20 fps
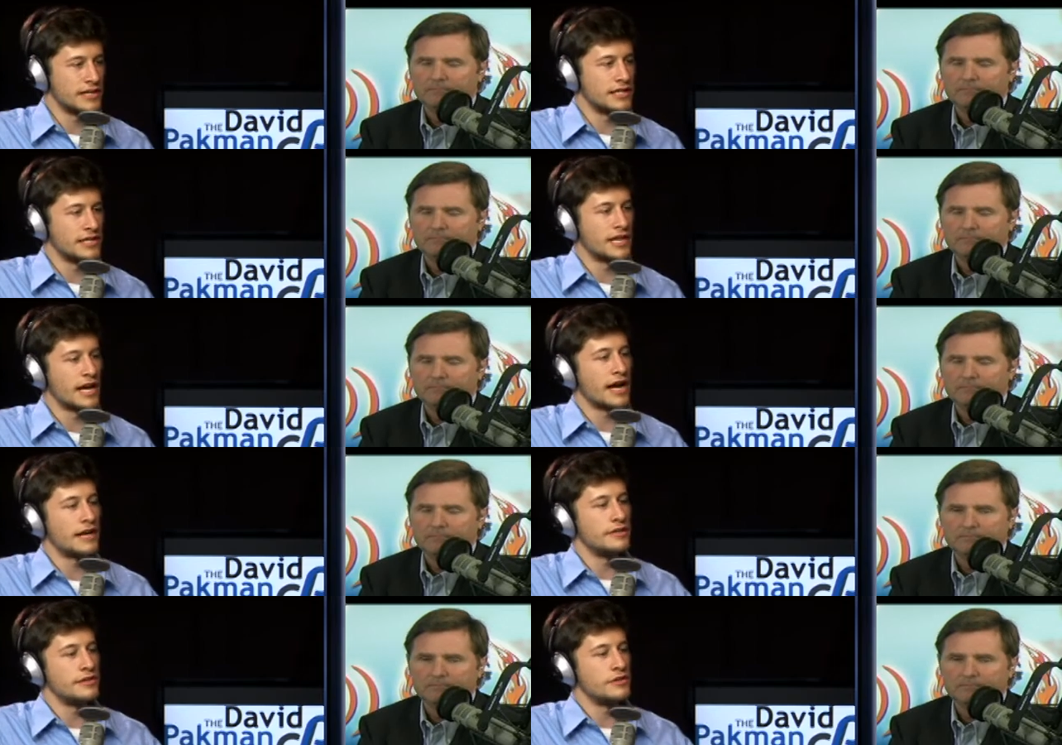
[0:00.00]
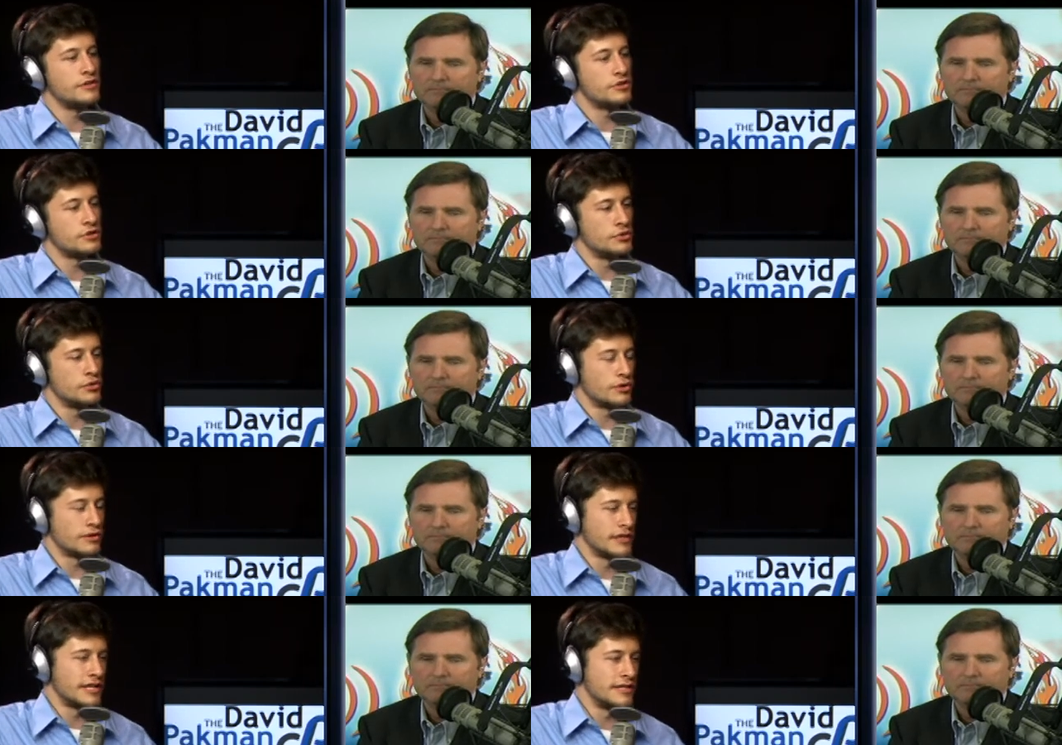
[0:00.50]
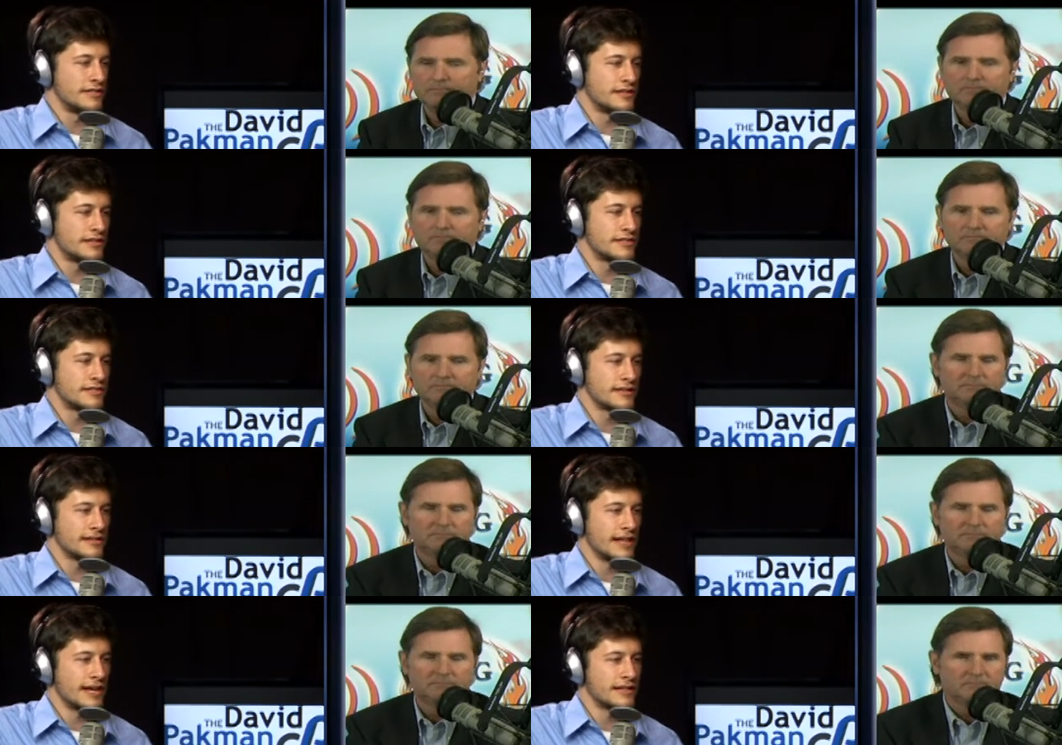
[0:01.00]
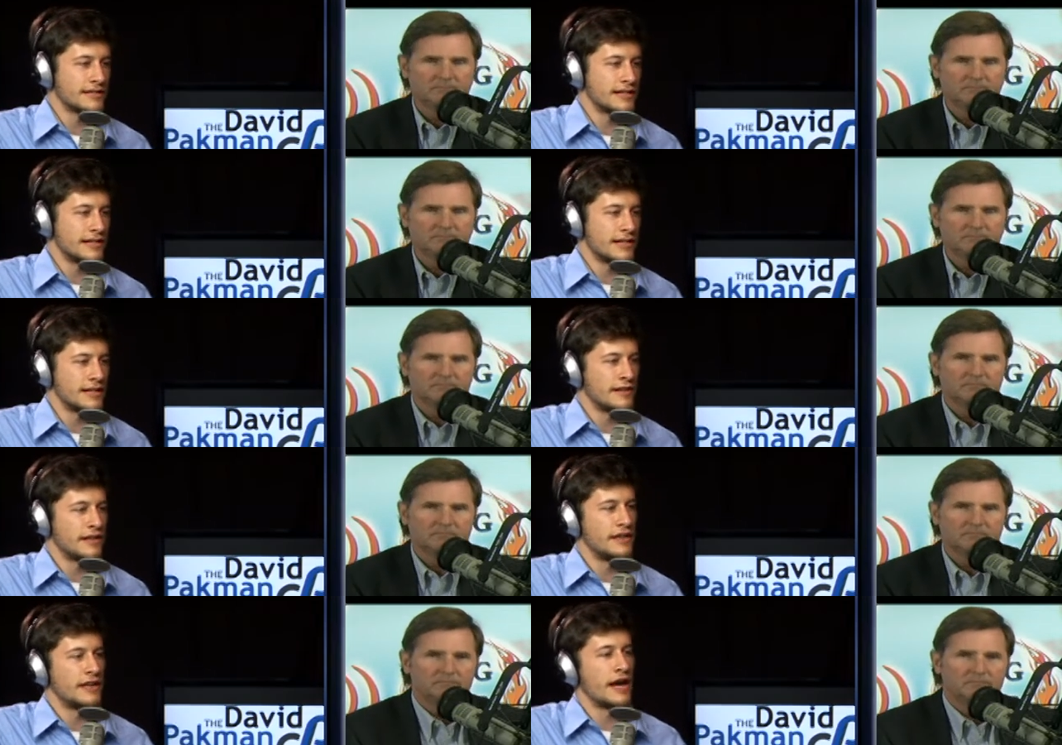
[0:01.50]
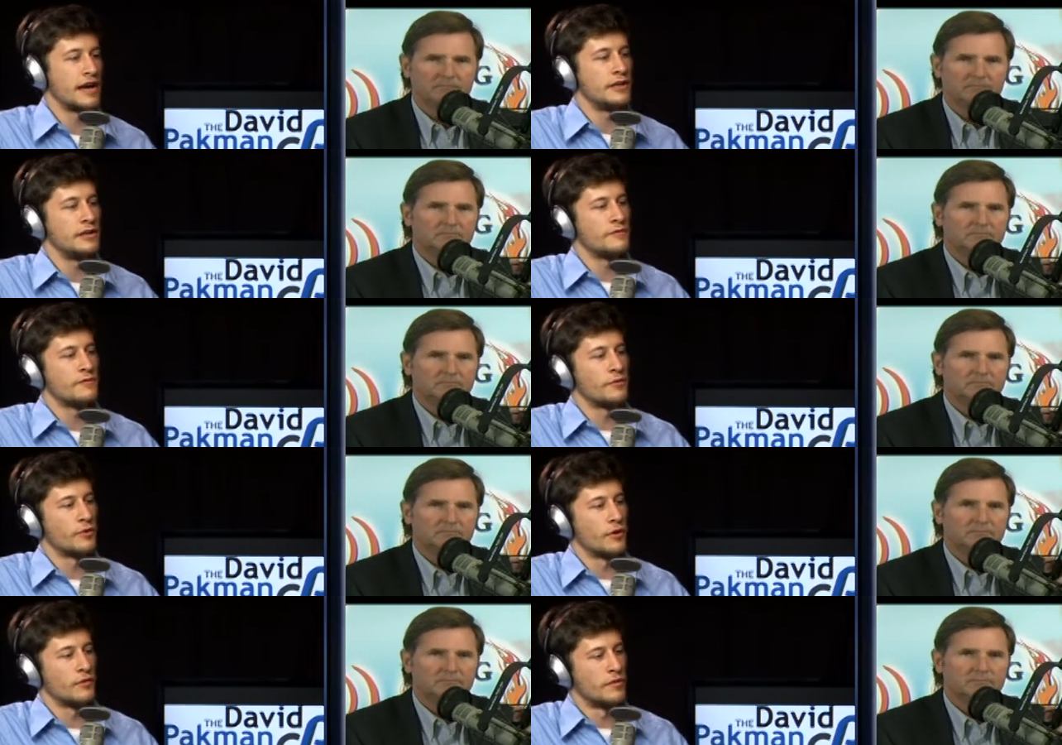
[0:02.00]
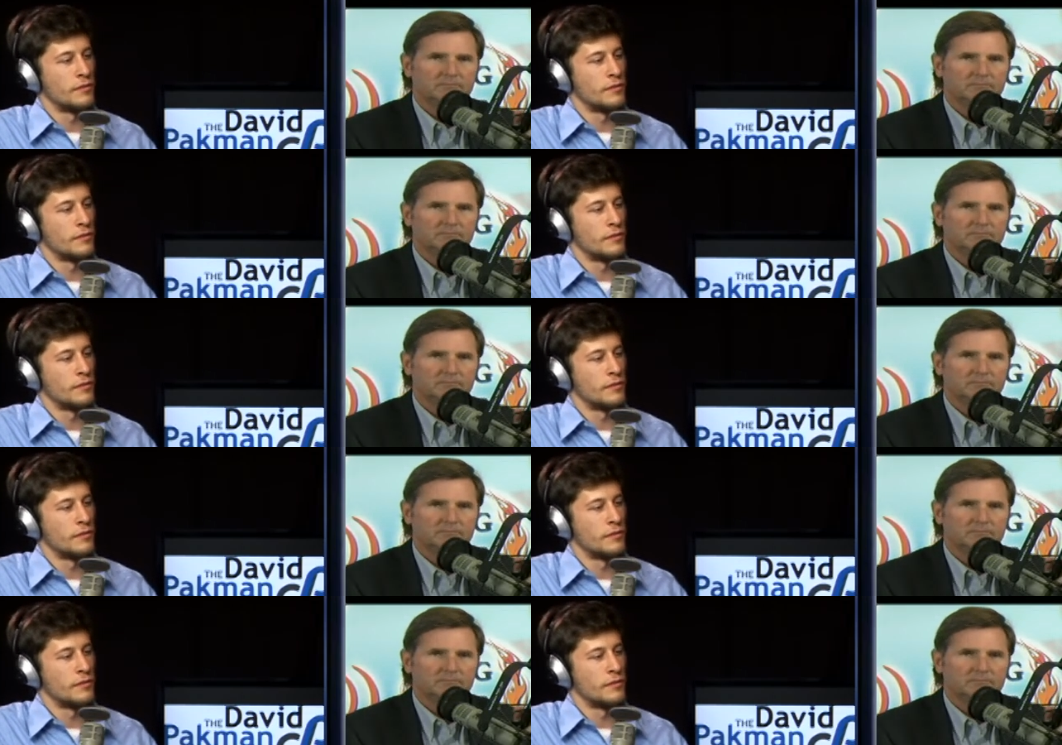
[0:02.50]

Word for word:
Speaker 1: 92 Clintons elected and then 94